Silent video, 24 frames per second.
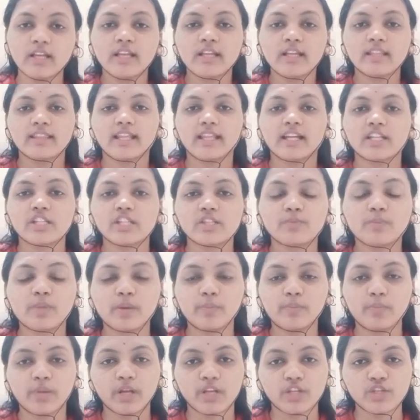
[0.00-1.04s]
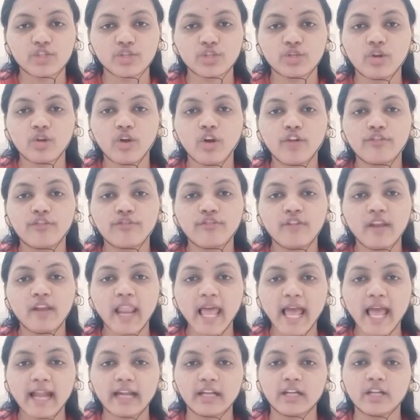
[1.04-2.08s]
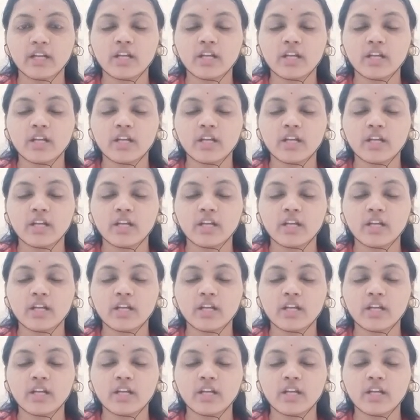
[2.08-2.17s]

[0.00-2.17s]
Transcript: that is preparation of land.